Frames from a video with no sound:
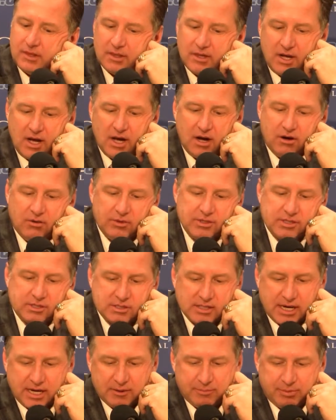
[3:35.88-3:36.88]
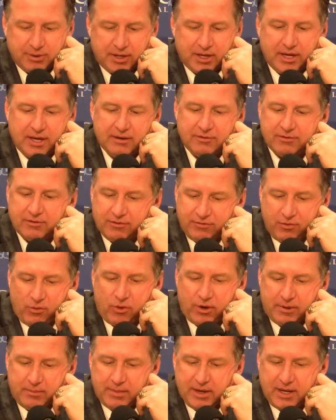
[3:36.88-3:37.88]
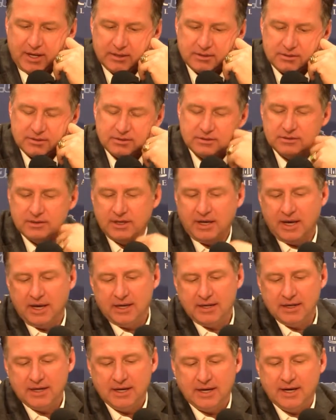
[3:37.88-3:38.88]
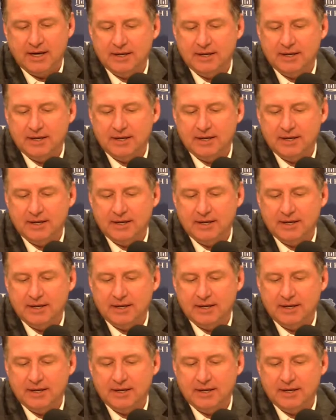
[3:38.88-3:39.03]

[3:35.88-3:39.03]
No, we just got to play for 40 minutes, and